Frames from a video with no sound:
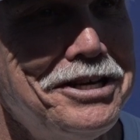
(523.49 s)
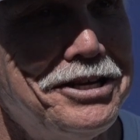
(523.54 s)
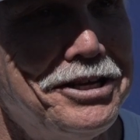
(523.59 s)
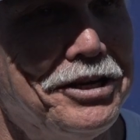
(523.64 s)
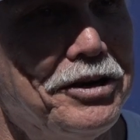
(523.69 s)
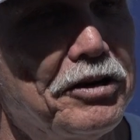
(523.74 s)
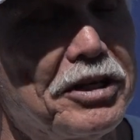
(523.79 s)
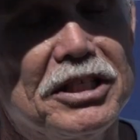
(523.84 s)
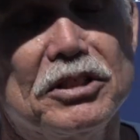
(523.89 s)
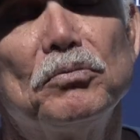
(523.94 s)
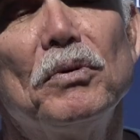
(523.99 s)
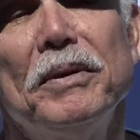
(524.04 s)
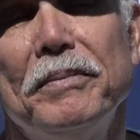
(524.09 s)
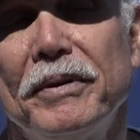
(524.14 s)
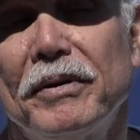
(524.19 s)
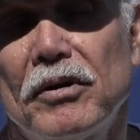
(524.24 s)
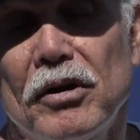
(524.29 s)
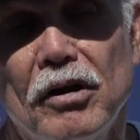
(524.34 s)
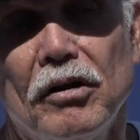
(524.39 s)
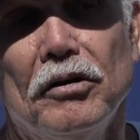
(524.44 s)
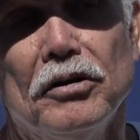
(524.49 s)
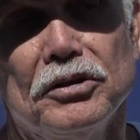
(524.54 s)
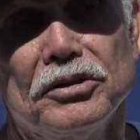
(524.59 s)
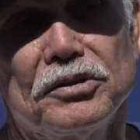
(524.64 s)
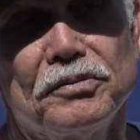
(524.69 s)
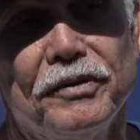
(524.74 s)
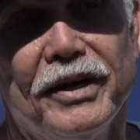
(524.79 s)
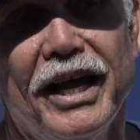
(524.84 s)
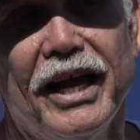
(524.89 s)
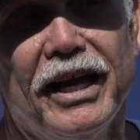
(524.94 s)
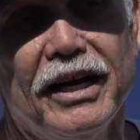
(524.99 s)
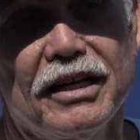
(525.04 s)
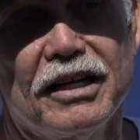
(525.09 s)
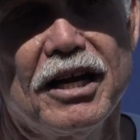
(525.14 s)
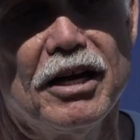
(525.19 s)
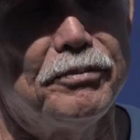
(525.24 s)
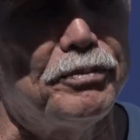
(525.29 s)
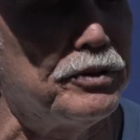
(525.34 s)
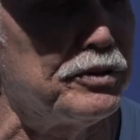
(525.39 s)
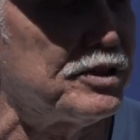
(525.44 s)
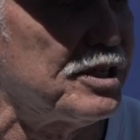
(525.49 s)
You know, because we've been close. We had a couple